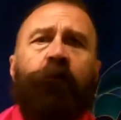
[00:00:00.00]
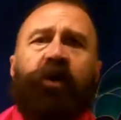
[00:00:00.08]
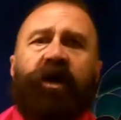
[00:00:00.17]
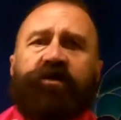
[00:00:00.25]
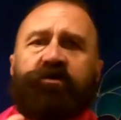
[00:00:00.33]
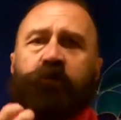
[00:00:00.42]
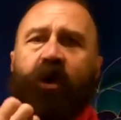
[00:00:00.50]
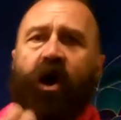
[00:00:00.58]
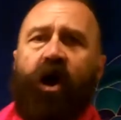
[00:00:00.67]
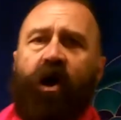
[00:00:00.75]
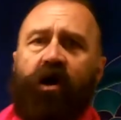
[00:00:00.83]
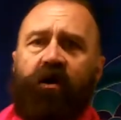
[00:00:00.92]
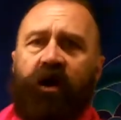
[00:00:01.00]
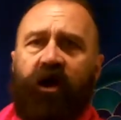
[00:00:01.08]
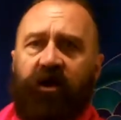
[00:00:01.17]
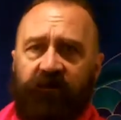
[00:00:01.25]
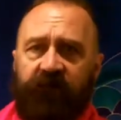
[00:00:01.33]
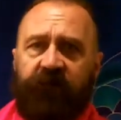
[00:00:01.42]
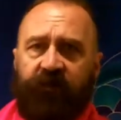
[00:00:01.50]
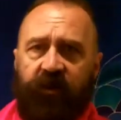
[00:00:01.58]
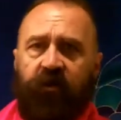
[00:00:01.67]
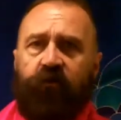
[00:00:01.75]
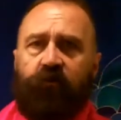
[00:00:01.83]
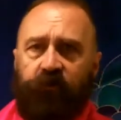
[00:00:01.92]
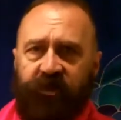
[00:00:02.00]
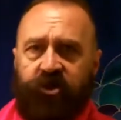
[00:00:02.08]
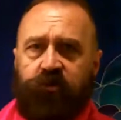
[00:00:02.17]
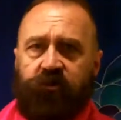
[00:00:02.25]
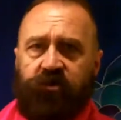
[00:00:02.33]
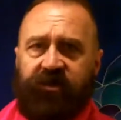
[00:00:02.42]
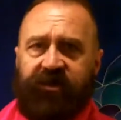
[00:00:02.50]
But part of their ritual